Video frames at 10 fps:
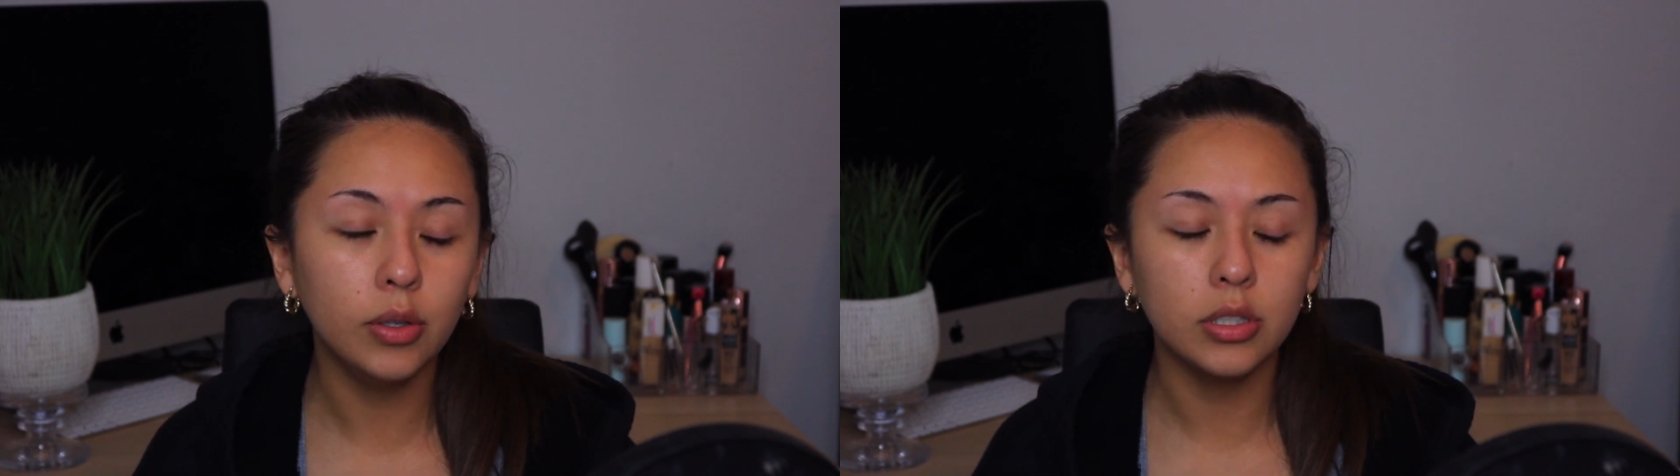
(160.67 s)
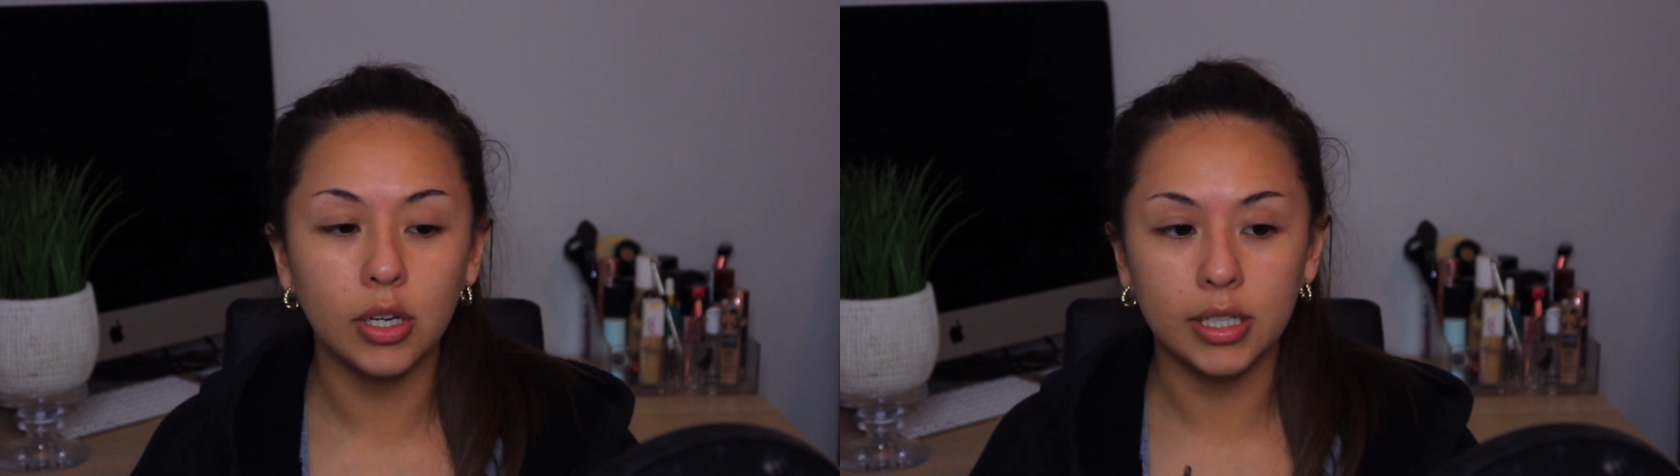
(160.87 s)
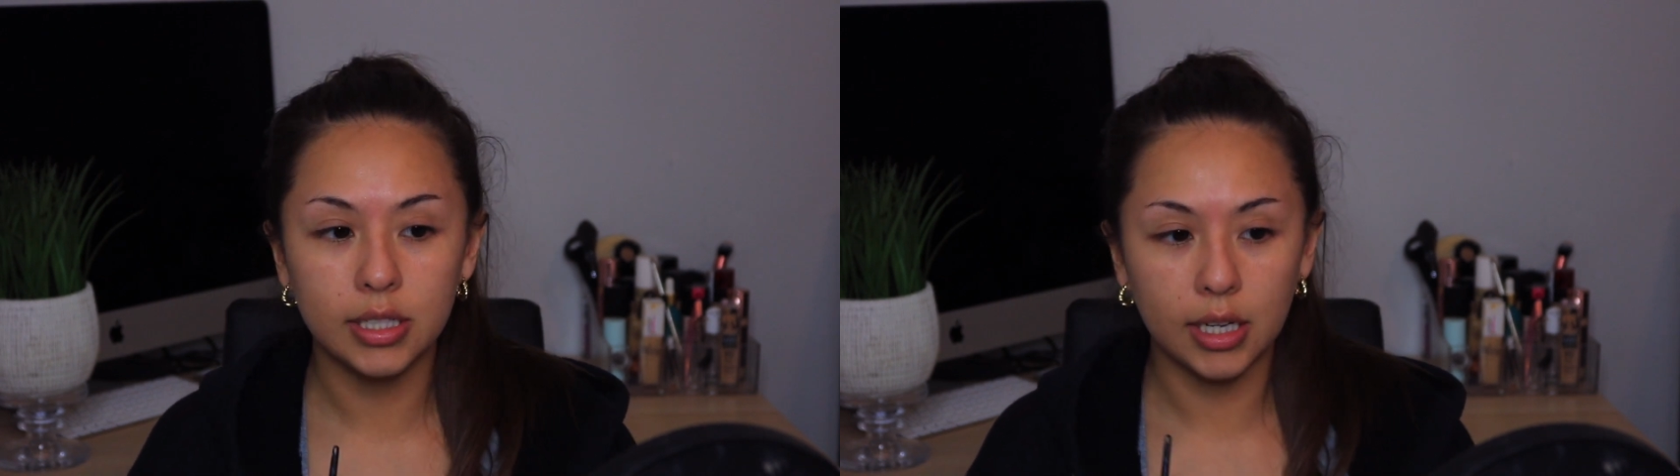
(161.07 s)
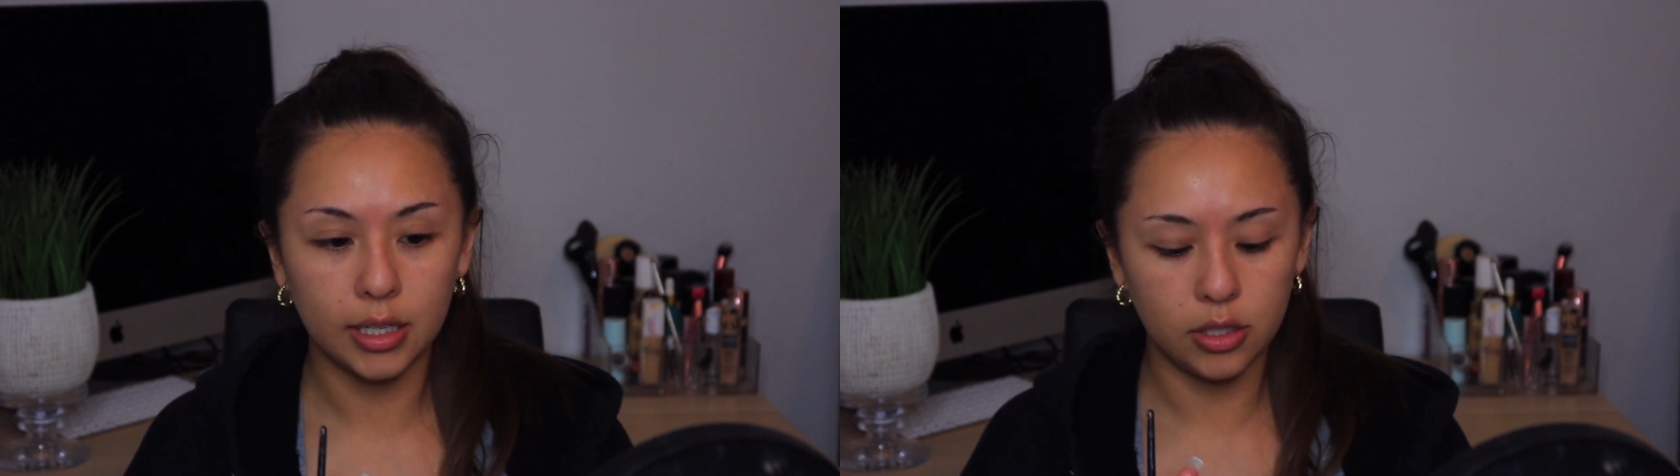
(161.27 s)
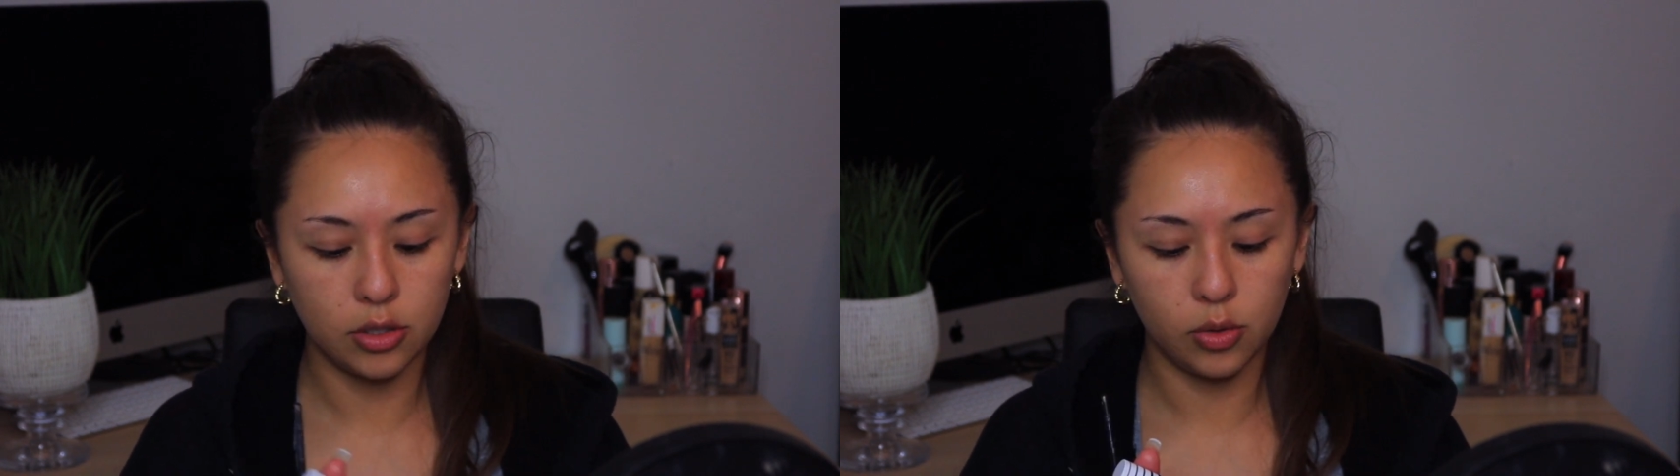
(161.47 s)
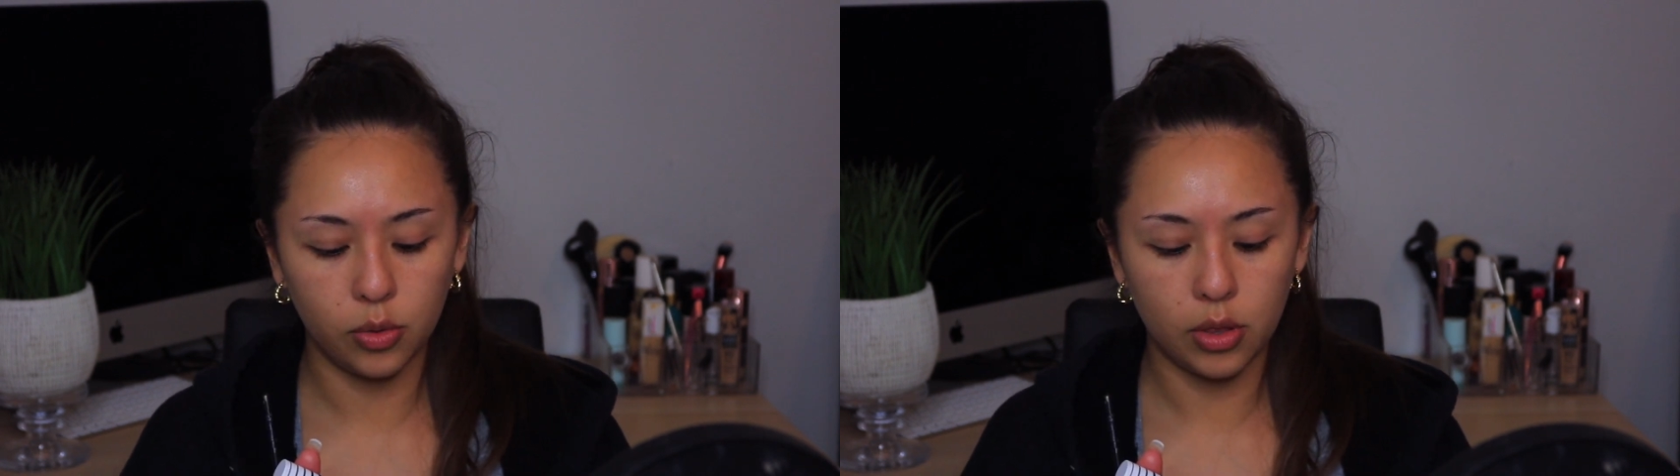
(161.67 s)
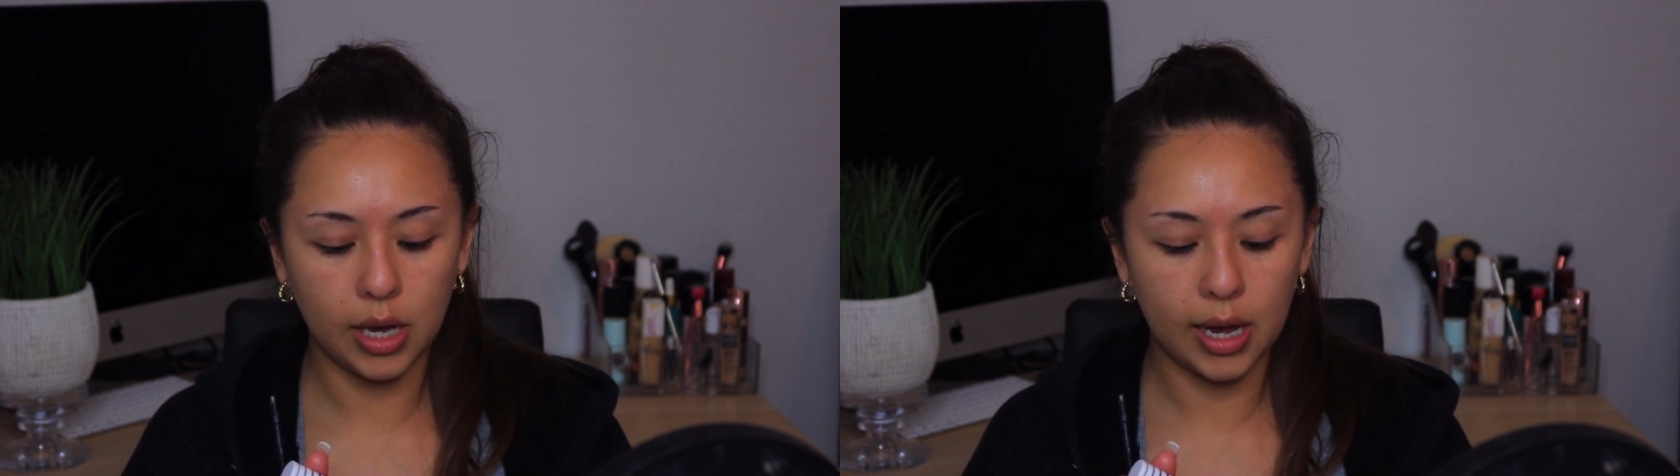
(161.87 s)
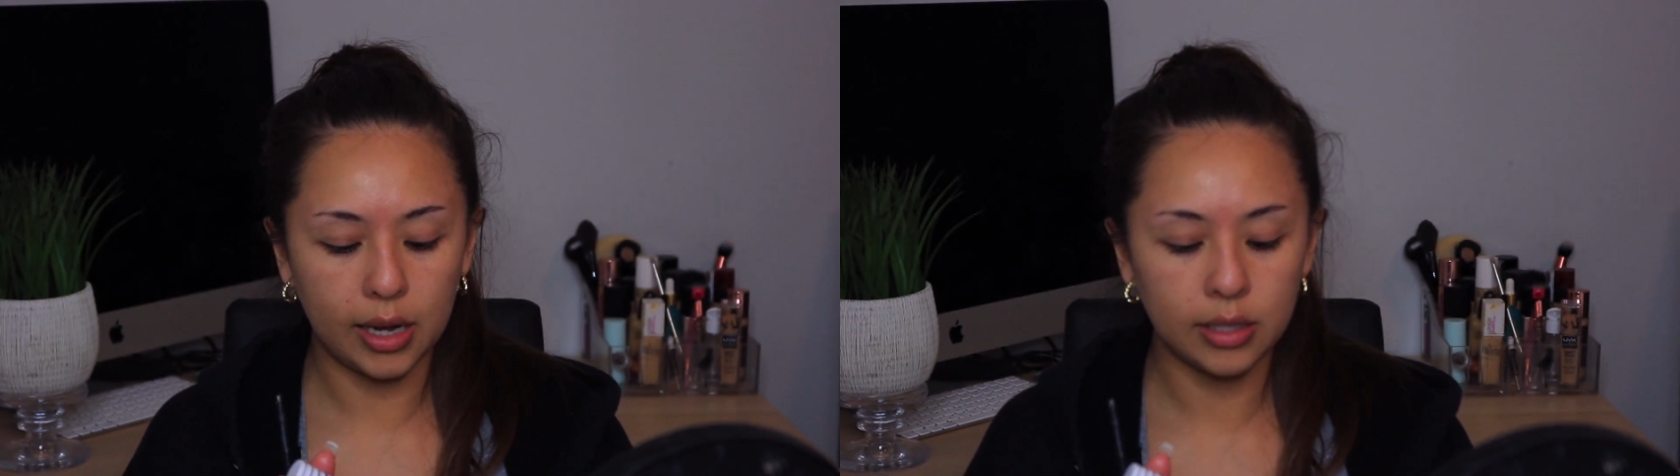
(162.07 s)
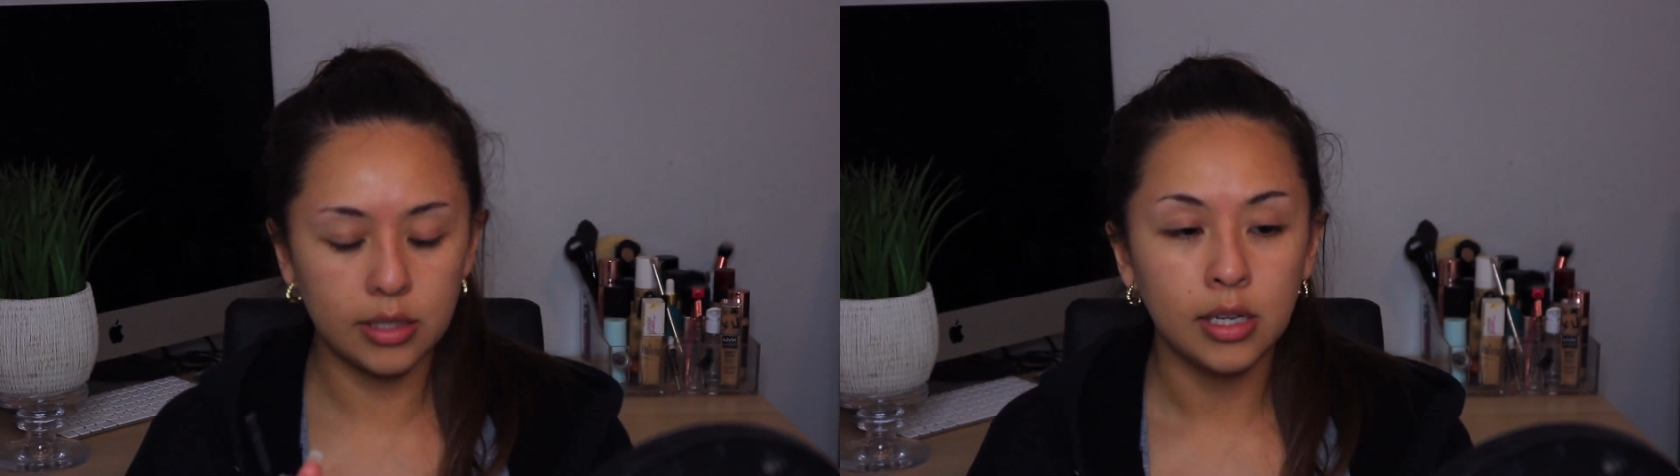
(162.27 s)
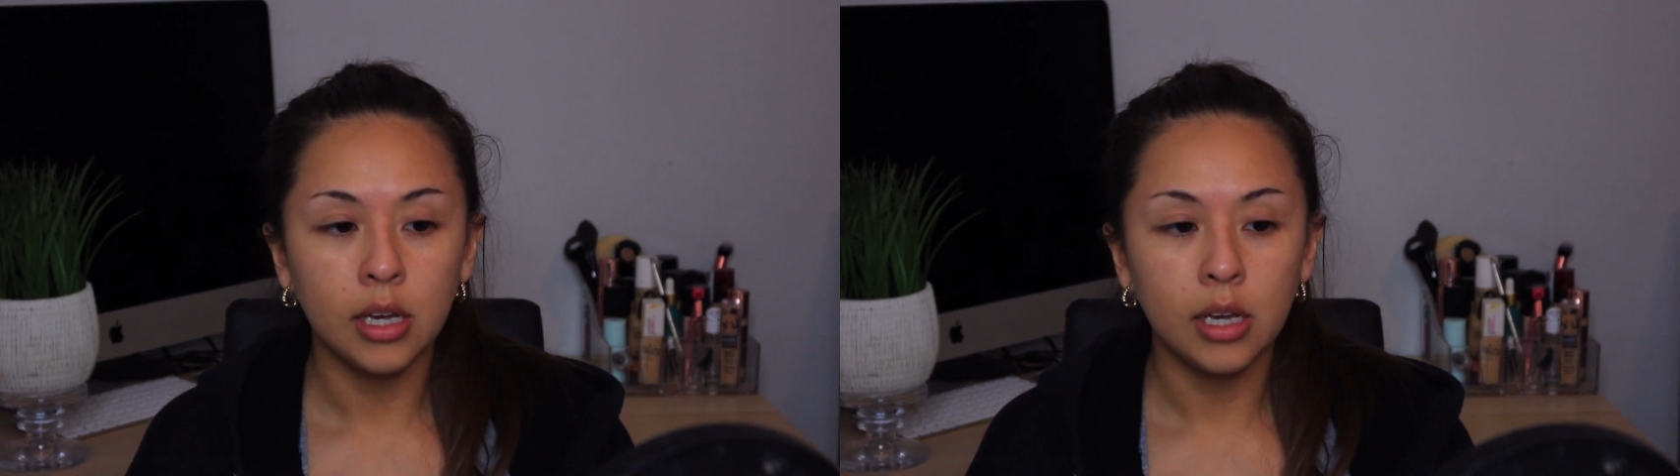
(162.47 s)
So I decided to do that.